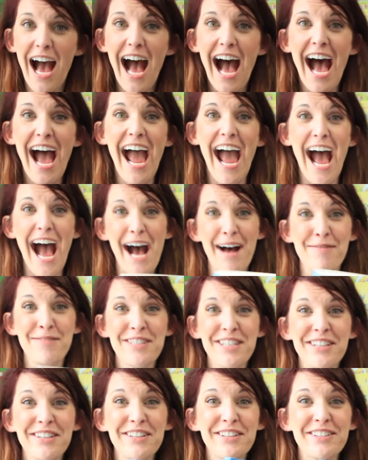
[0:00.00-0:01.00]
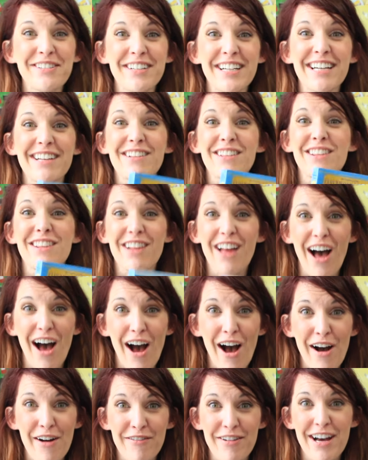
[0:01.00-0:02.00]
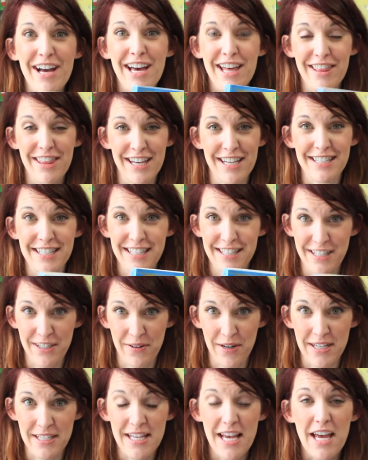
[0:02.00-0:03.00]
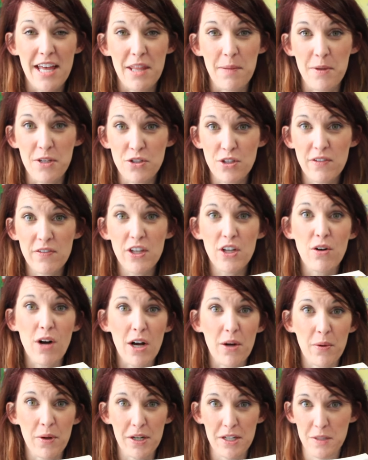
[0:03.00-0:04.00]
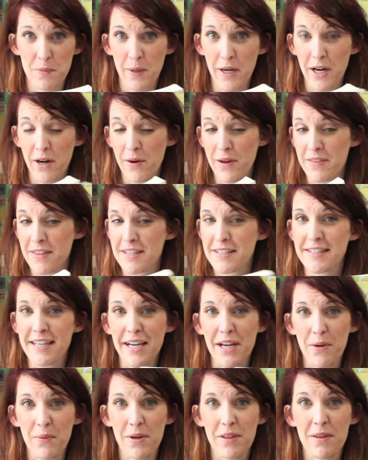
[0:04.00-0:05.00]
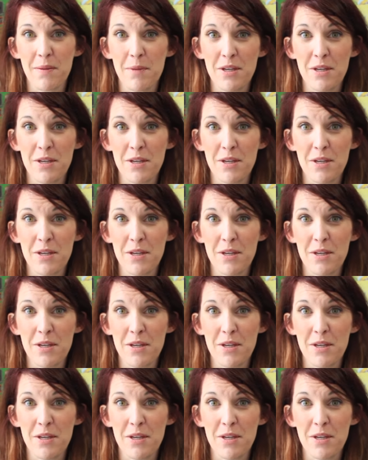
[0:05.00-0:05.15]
I absolutely love this series. The Mystery of the Clockwork Sparrow, and the second one, The